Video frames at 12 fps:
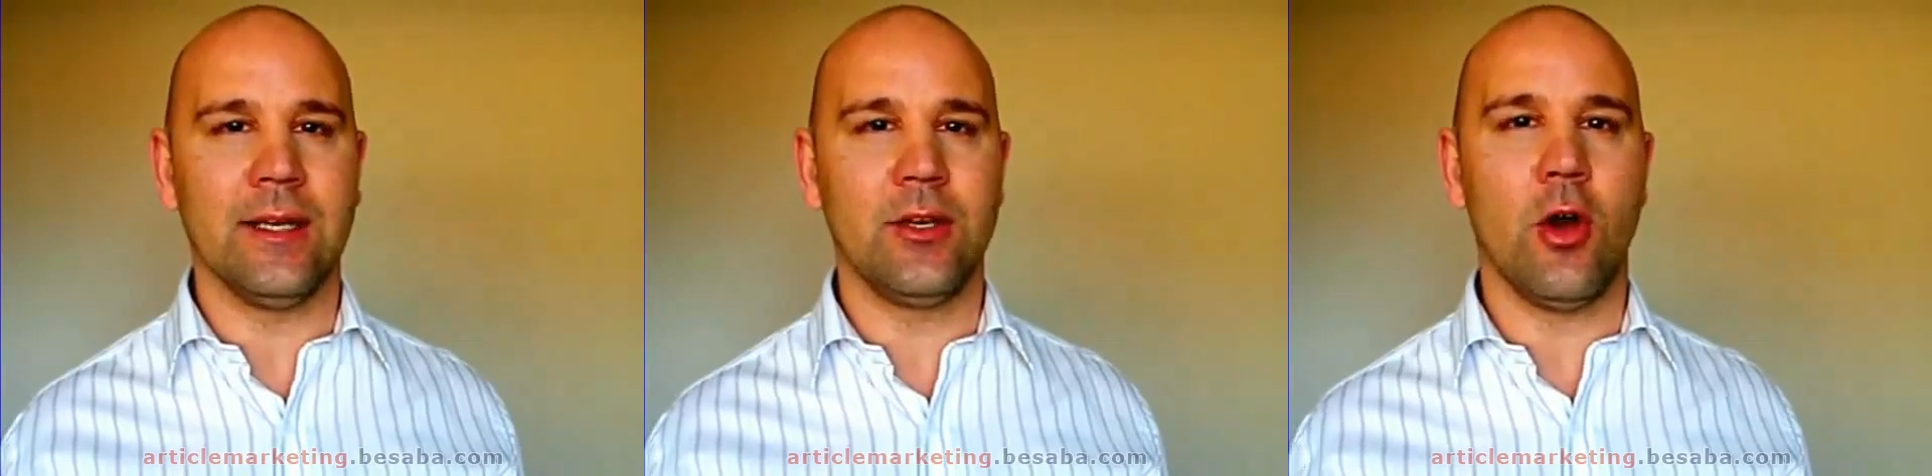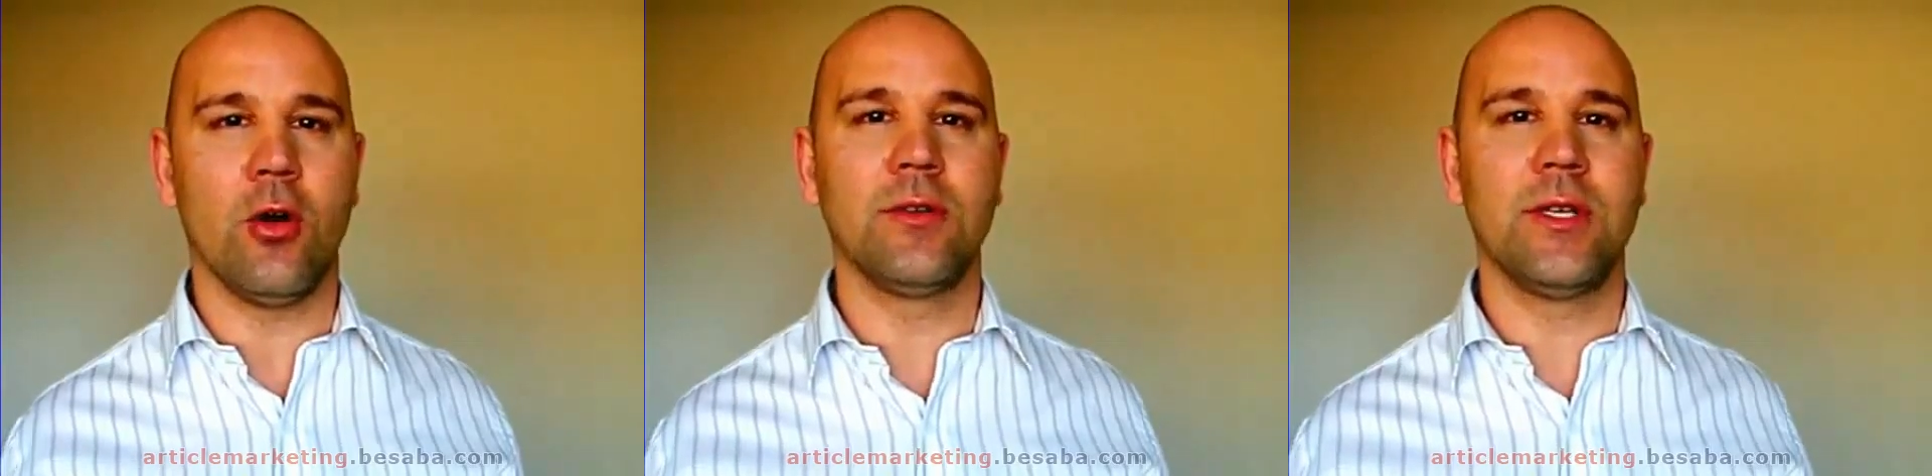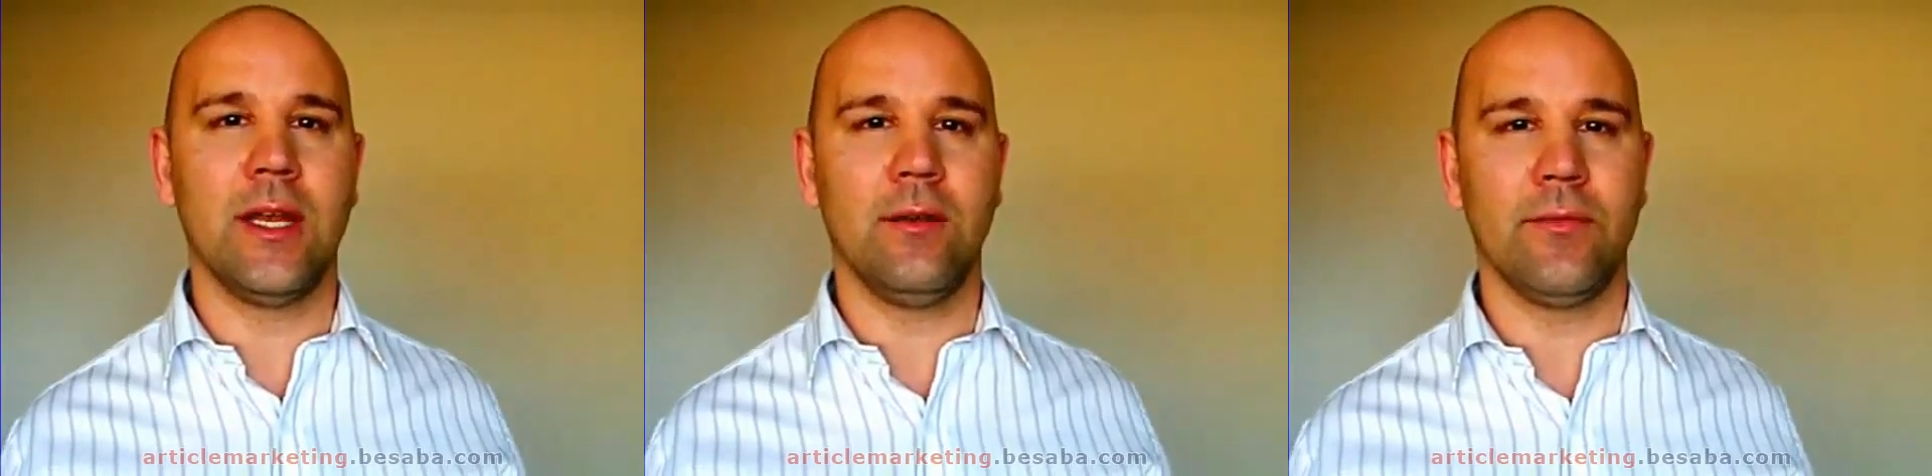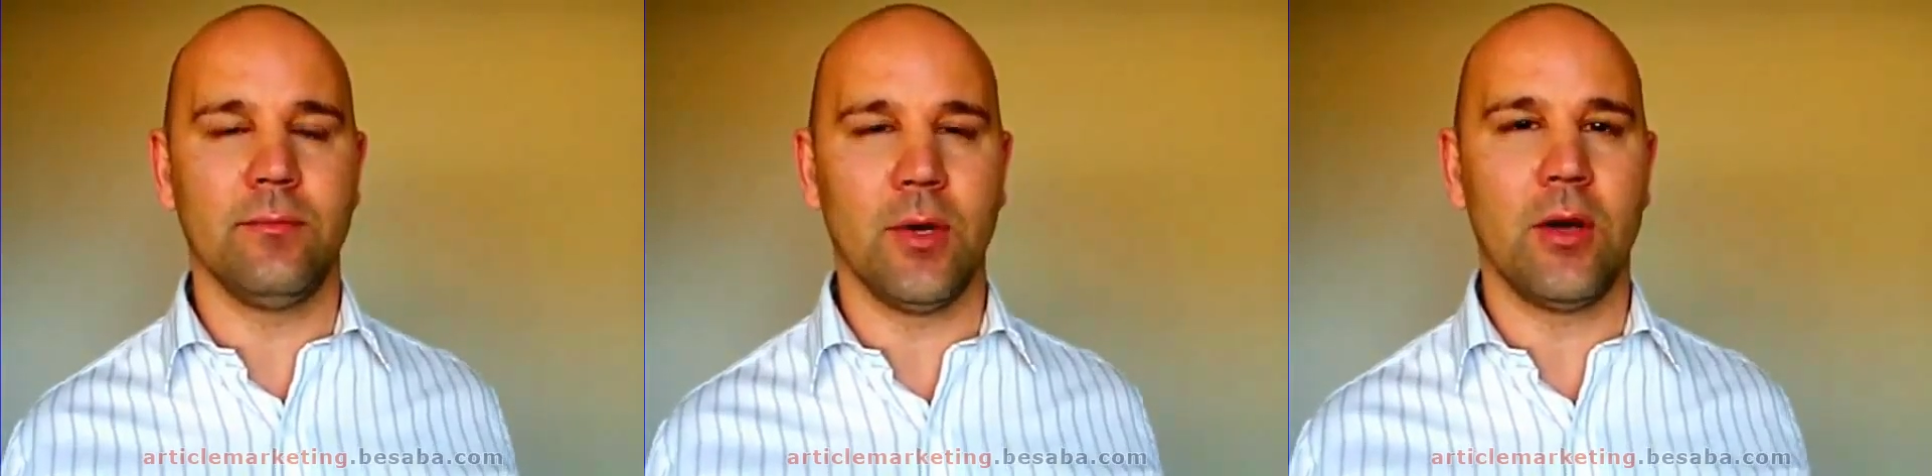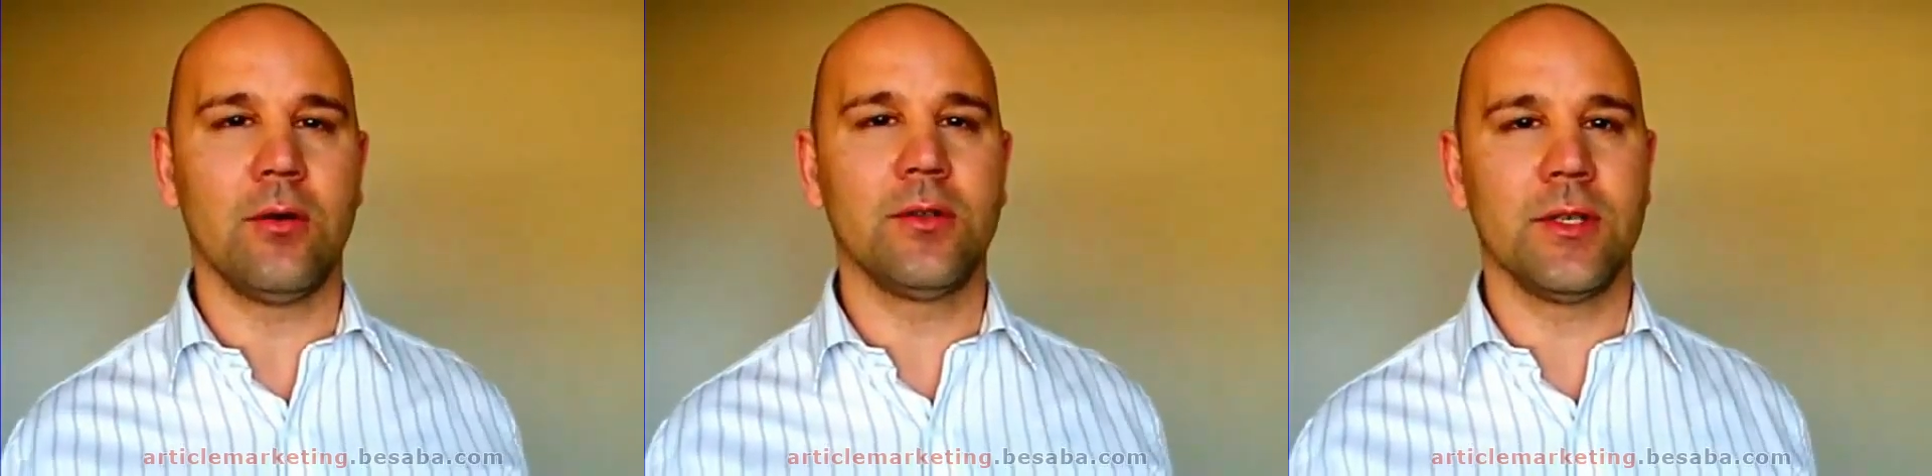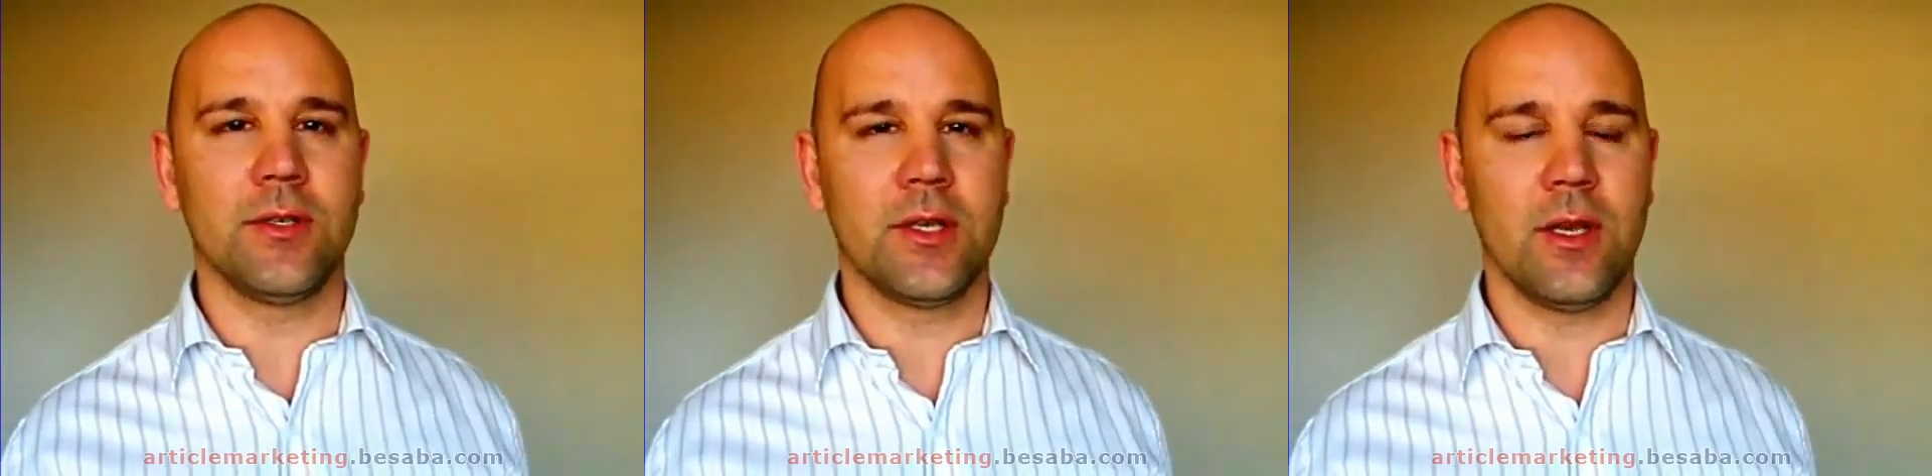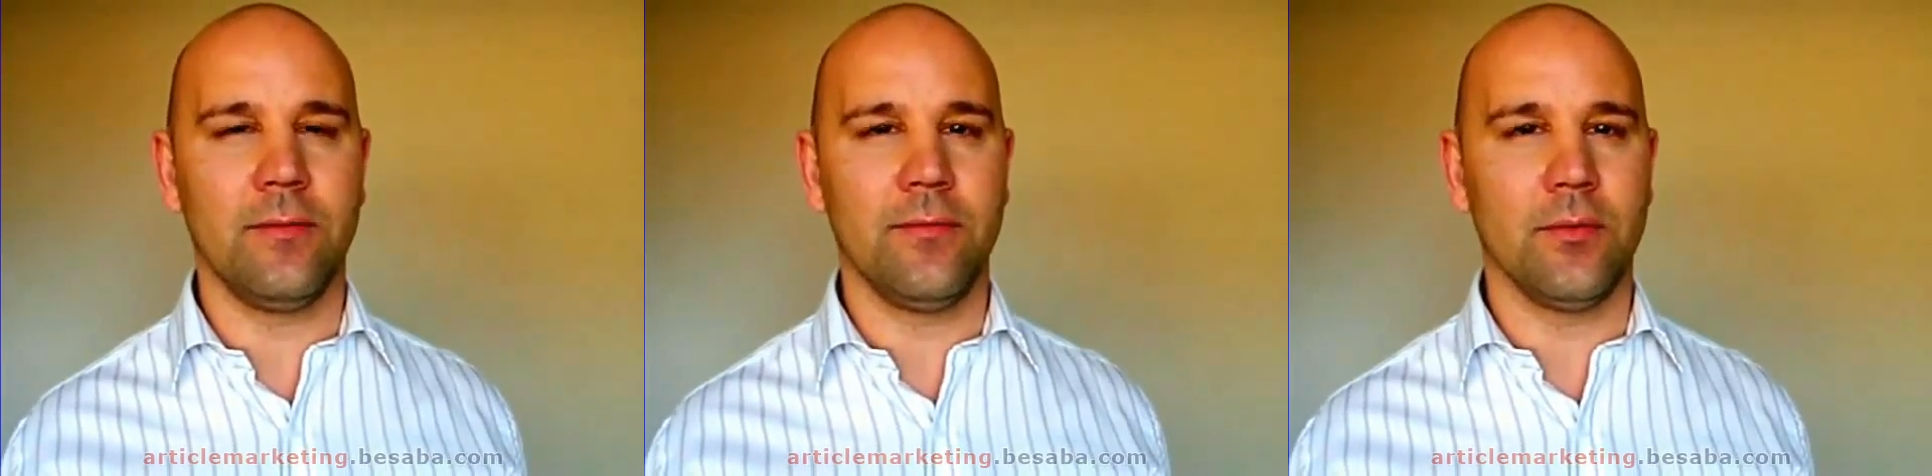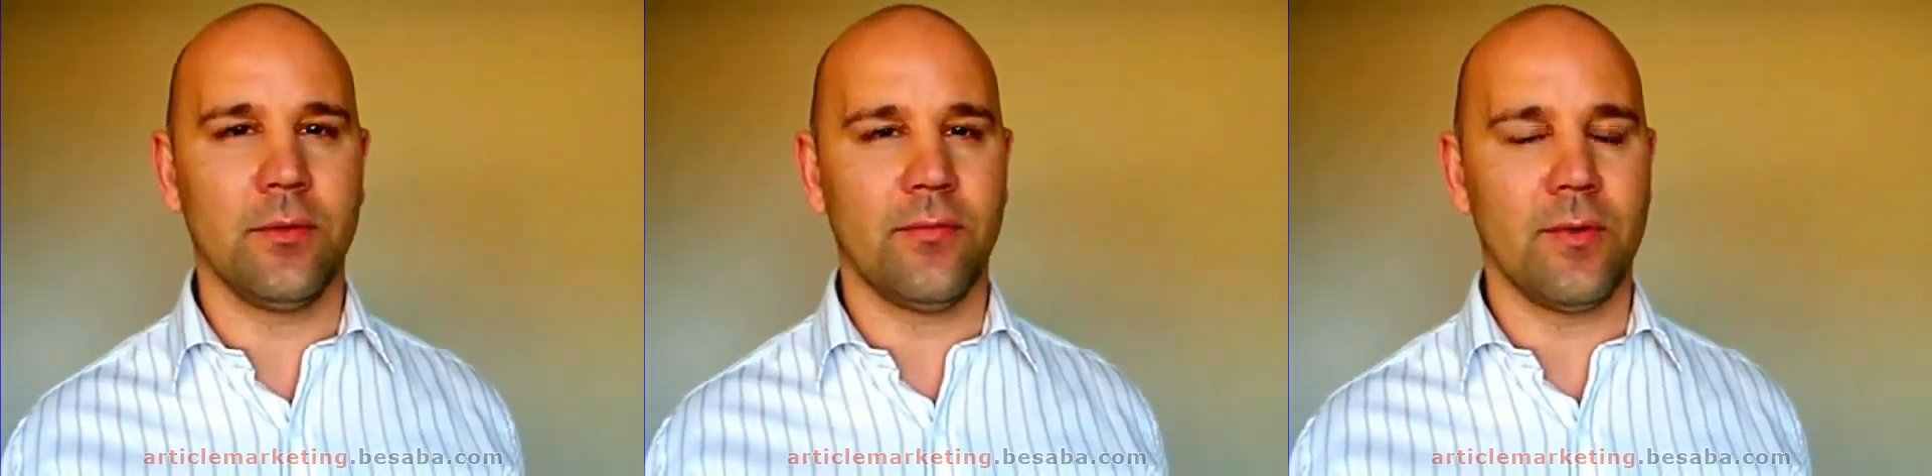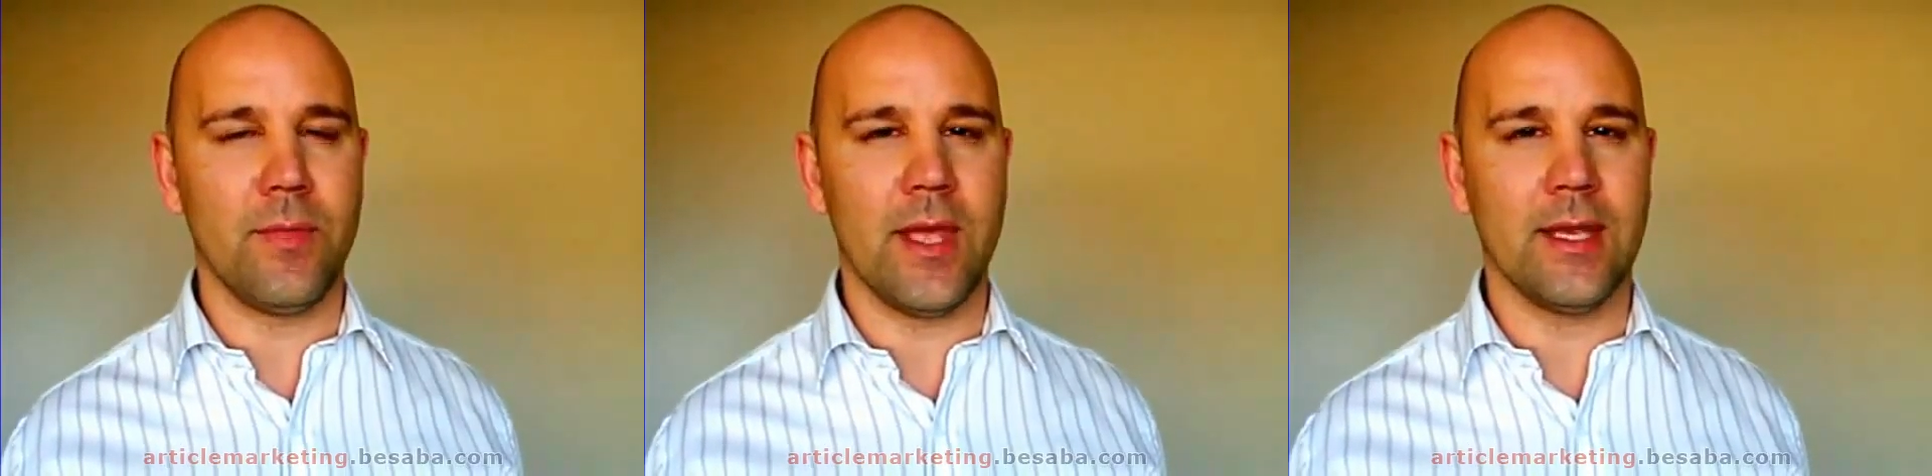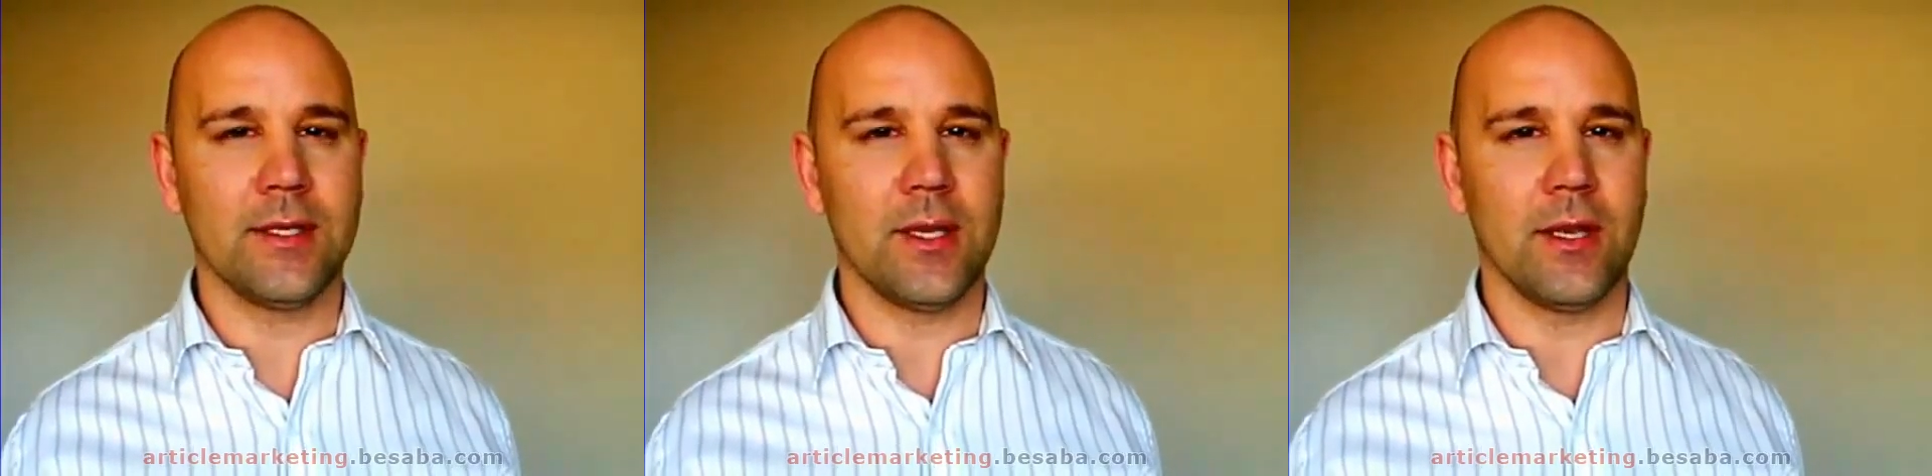and content for blogs and so forth from there.